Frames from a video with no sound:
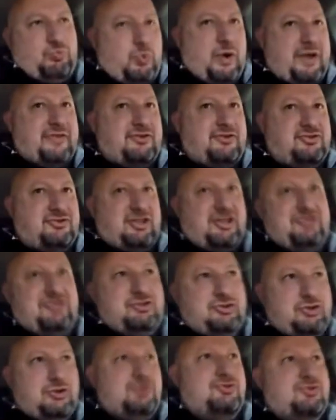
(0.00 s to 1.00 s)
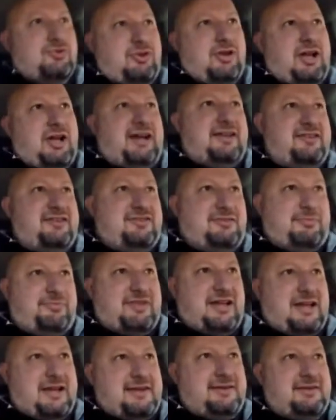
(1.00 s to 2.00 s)
weather does neutralize some
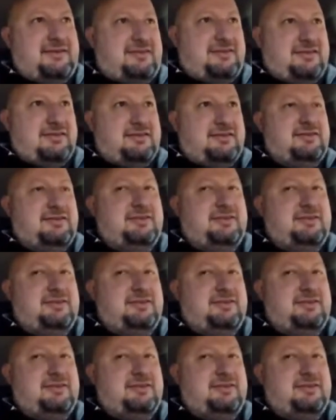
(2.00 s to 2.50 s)
things.